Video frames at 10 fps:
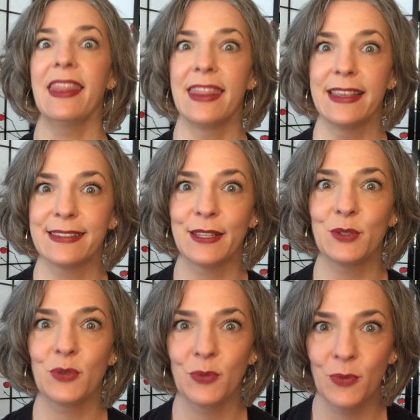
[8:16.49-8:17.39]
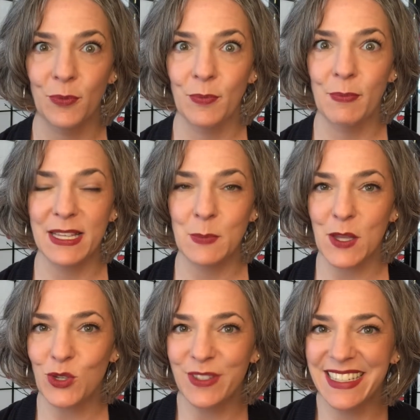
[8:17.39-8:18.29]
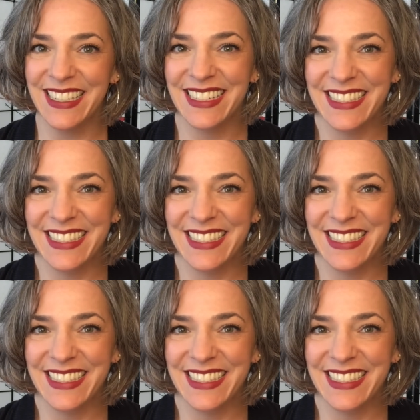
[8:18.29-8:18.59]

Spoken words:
this is my specialty.